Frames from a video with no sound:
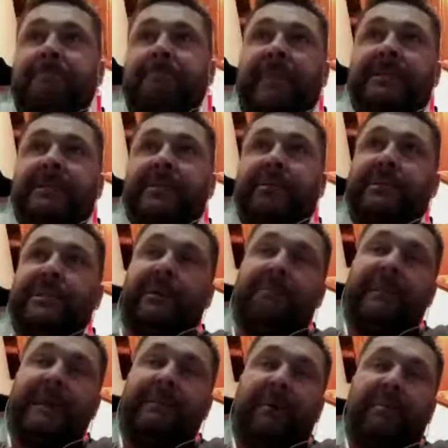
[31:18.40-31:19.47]
So
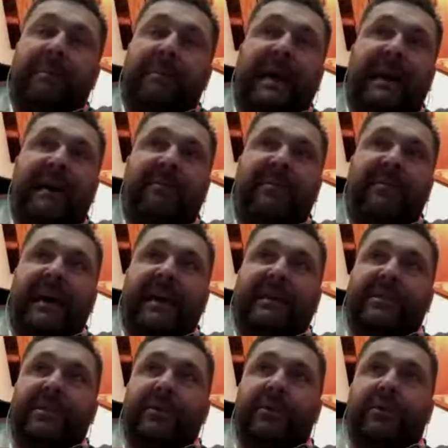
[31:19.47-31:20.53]
some people may have the
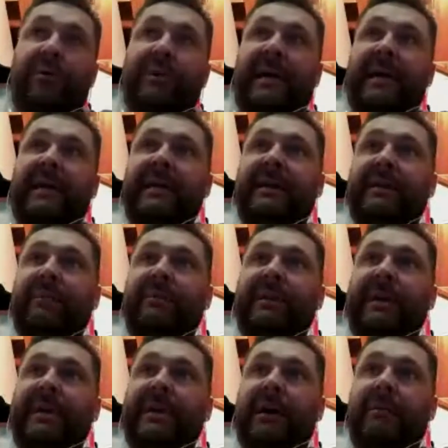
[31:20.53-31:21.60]
attitude or the idea that when
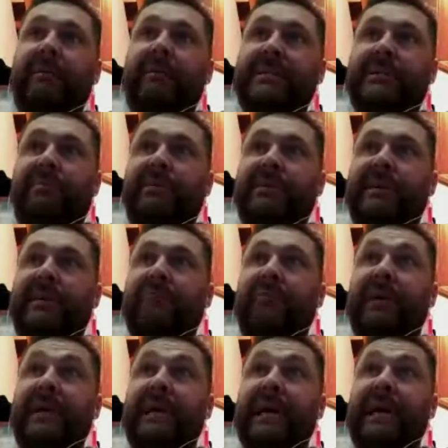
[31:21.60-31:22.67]
they come, it's almost like
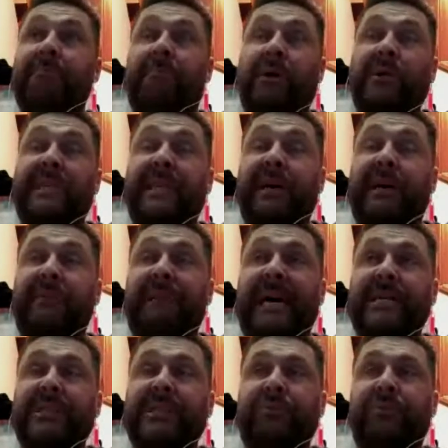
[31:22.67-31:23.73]
running a multi-gun
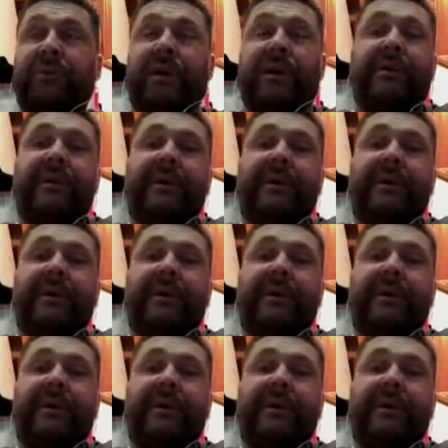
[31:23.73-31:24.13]
match where,